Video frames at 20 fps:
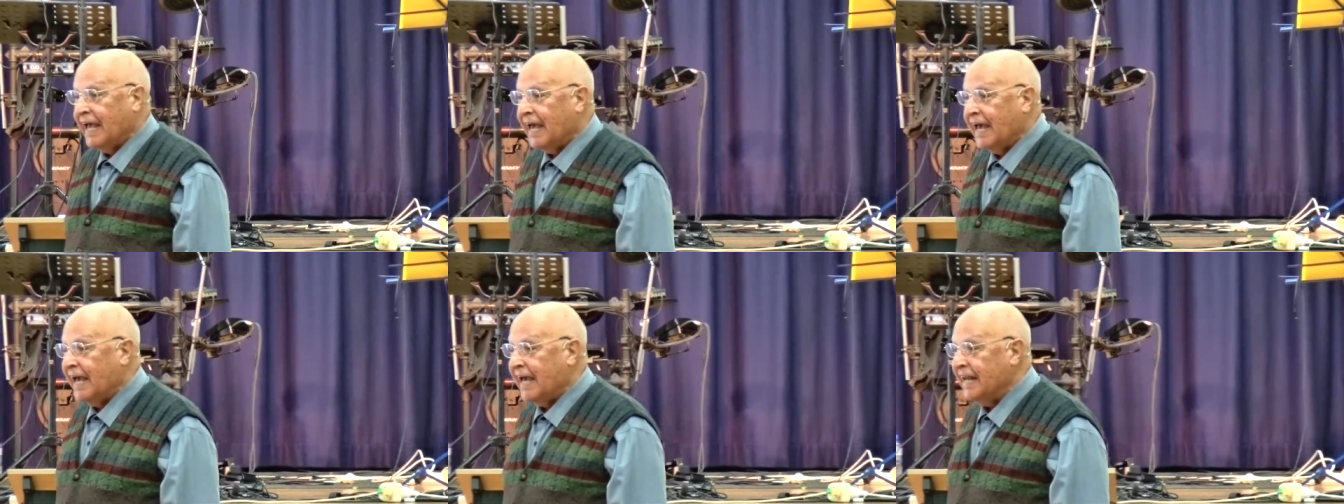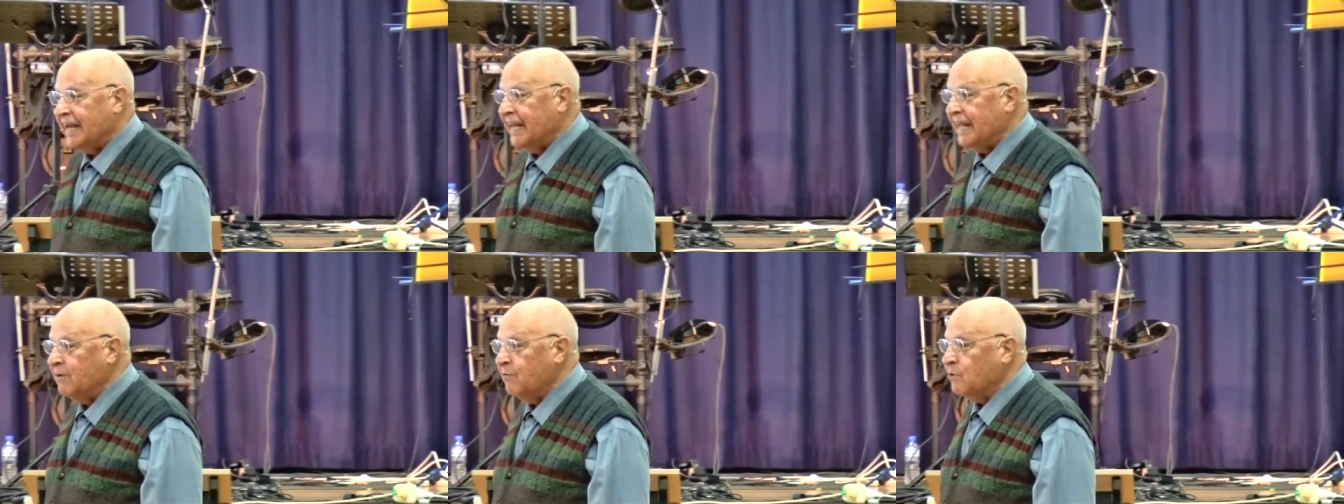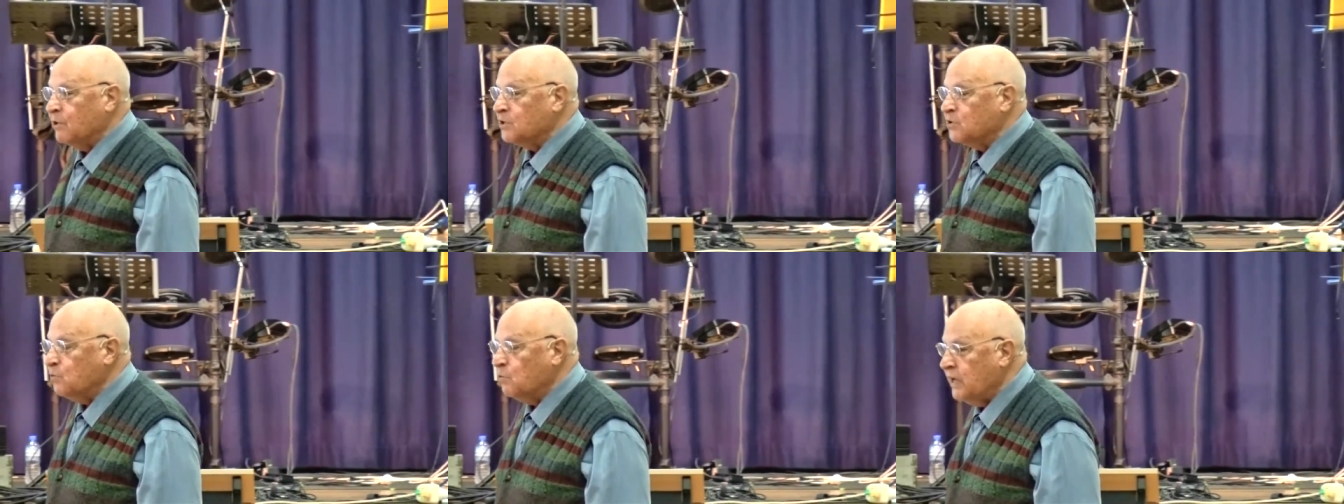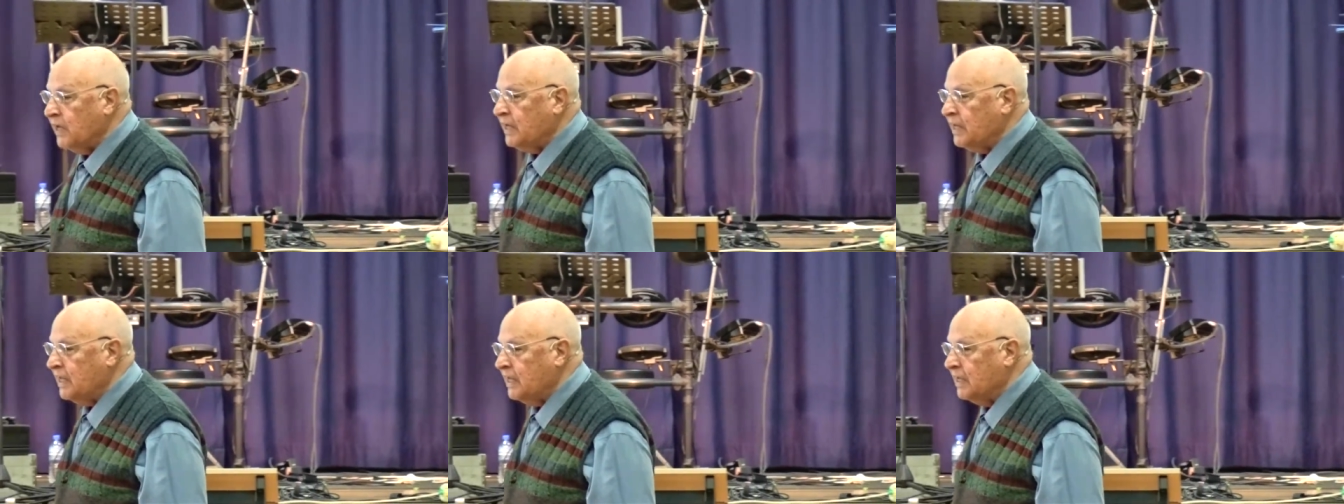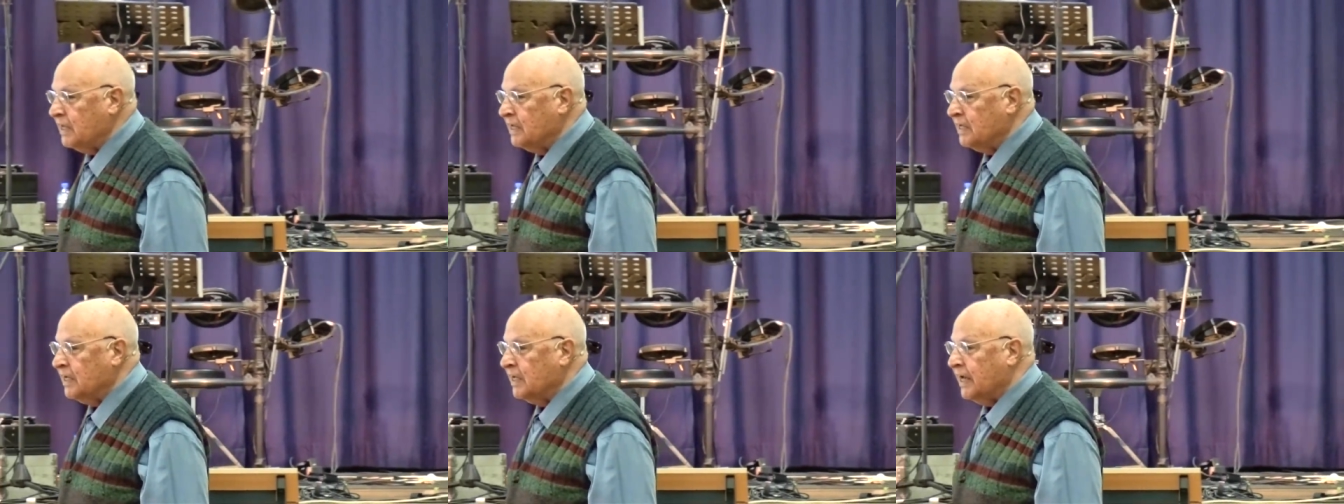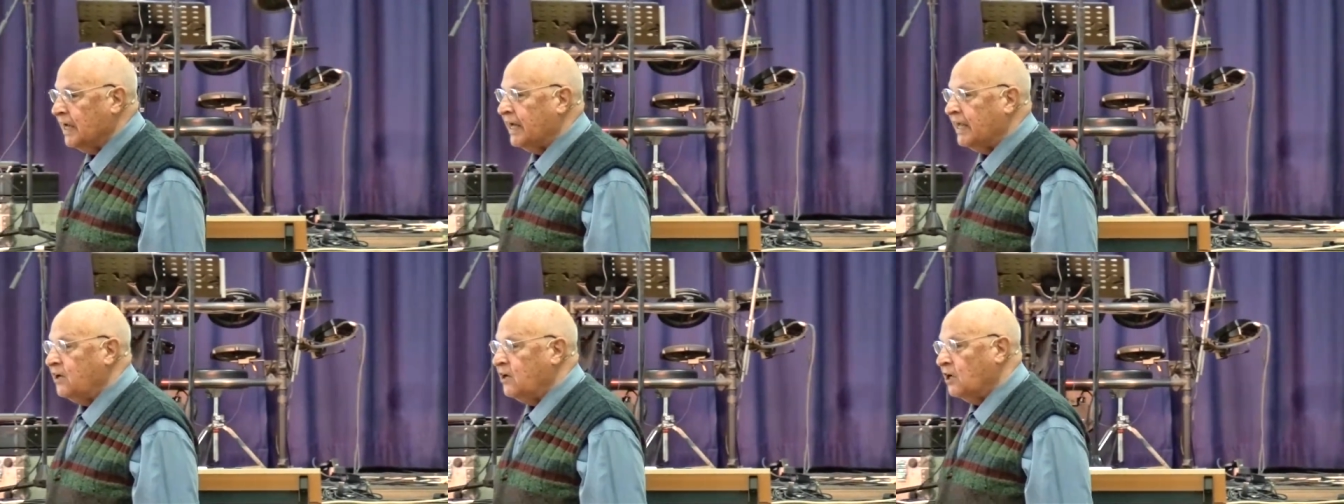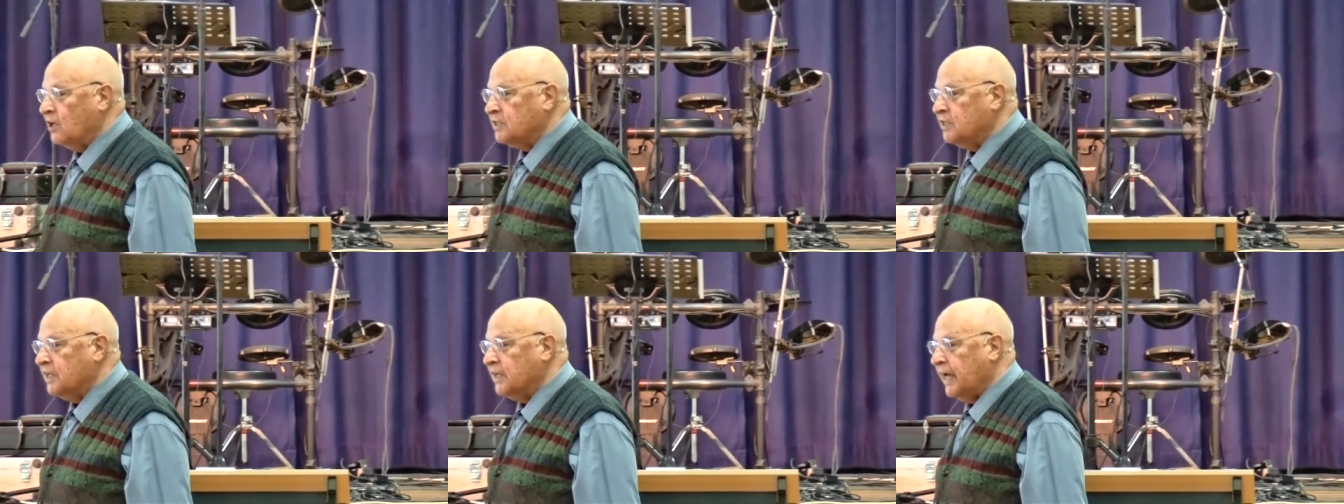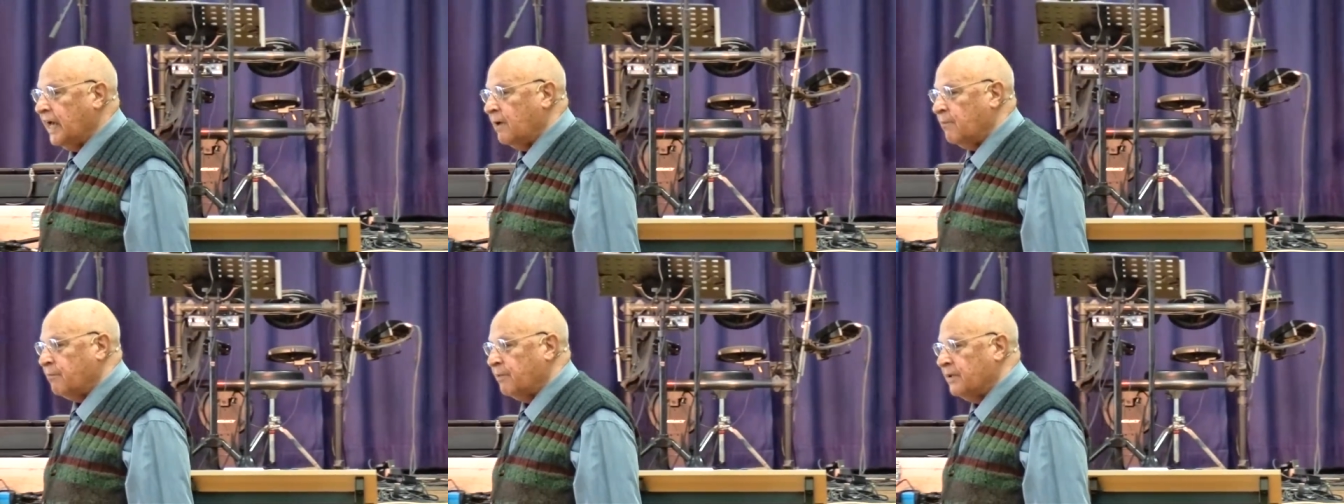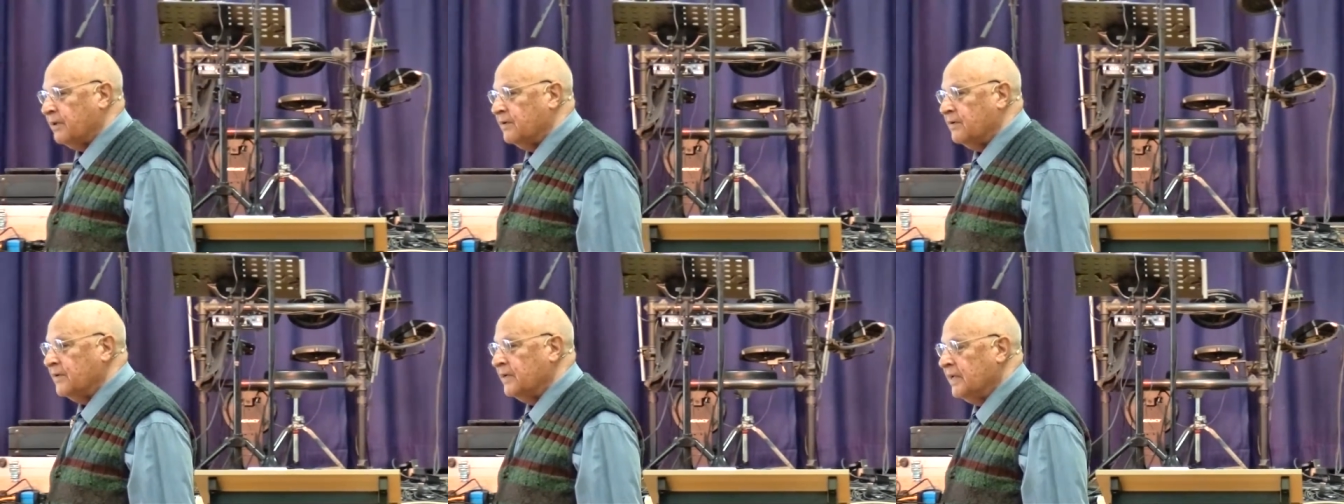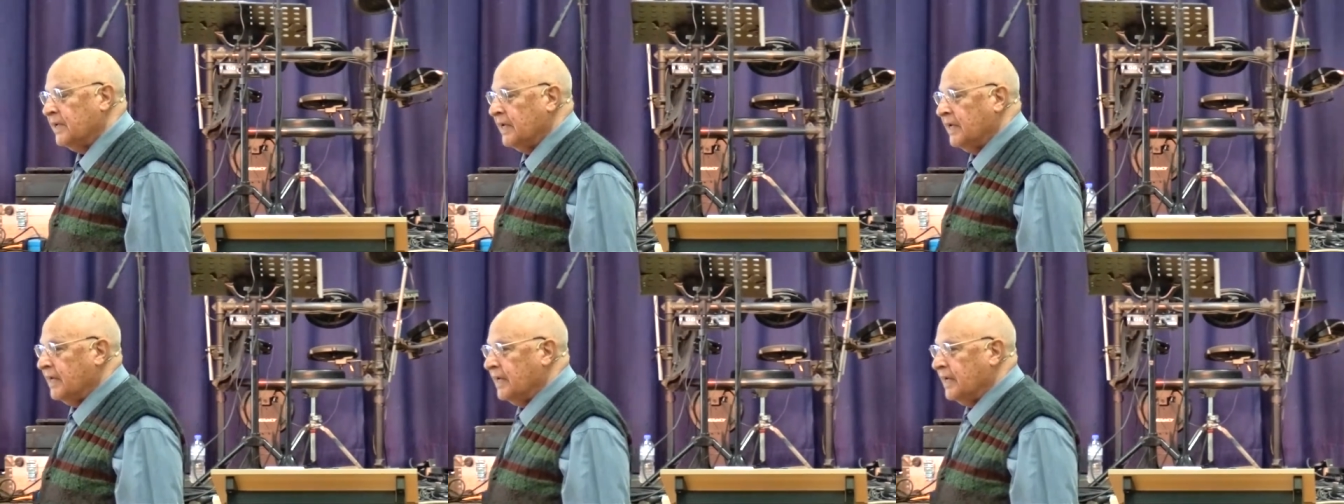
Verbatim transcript: And he was waiting and nothing happened.